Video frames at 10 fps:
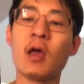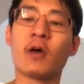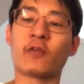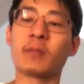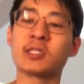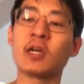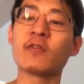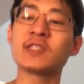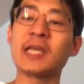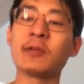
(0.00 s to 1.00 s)
From
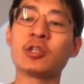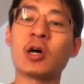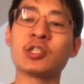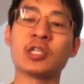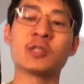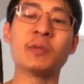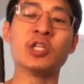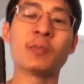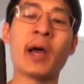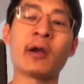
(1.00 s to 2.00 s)
self-sabotaging
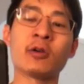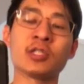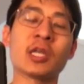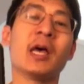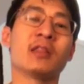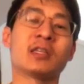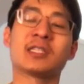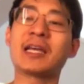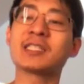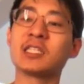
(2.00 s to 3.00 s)
speech patterns to
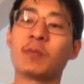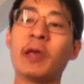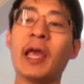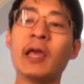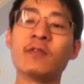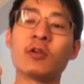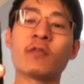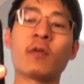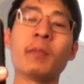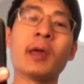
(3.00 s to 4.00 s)
sexist behavior
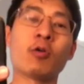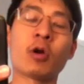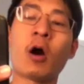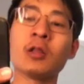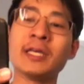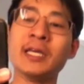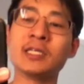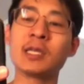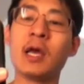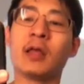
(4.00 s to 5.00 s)
from male
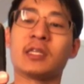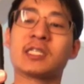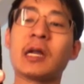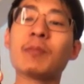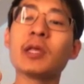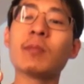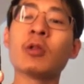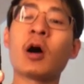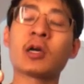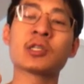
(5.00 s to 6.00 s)
colleagues, the stumbling
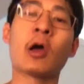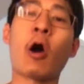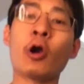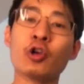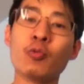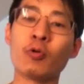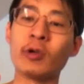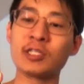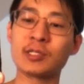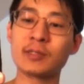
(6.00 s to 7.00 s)
blocks are
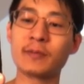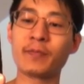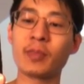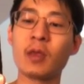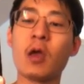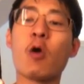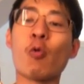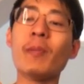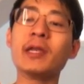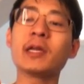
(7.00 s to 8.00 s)
numerous.
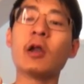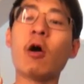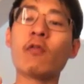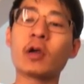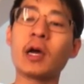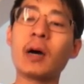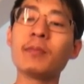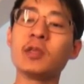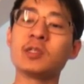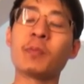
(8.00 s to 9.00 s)
Women can overcome
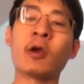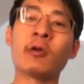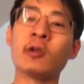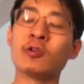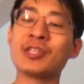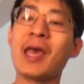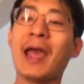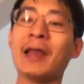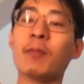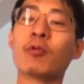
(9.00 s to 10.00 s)
these barriers
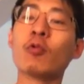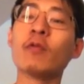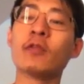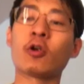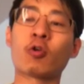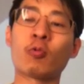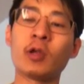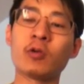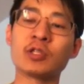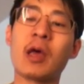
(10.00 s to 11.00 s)
and improve their
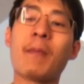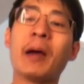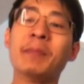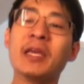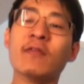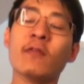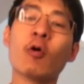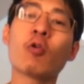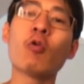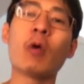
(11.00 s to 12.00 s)
careers by being
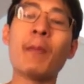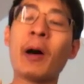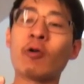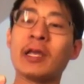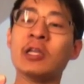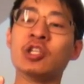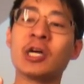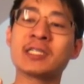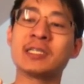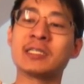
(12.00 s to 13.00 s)
vocal about
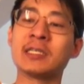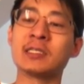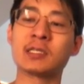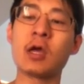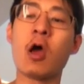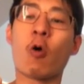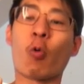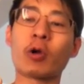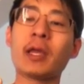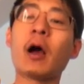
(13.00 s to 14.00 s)
injustices,
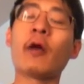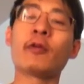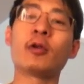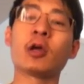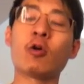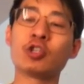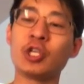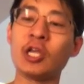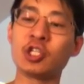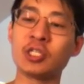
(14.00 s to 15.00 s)
working on their
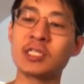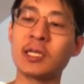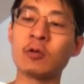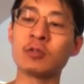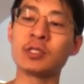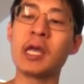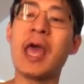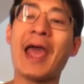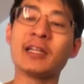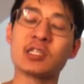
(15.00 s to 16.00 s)
negotiation skills,
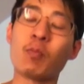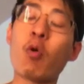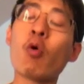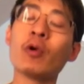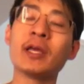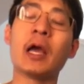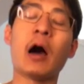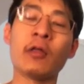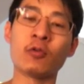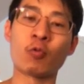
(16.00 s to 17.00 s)
and supporting
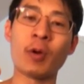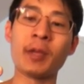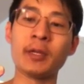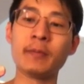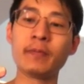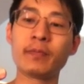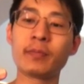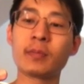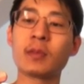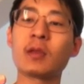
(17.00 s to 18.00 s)
other women.
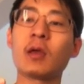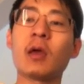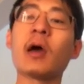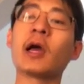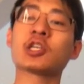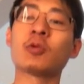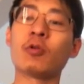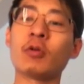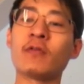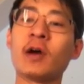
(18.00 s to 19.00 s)

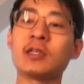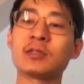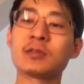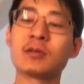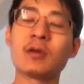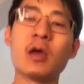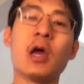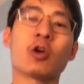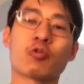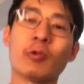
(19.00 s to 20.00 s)
Actionable advice:
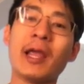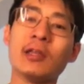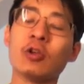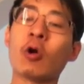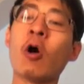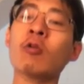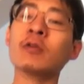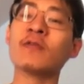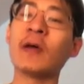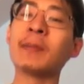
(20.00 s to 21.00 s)
create your own
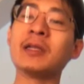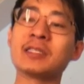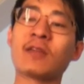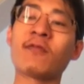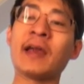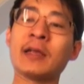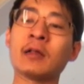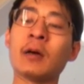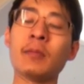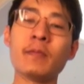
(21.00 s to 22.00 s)
feminist fight
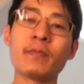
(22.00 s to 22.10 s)
club.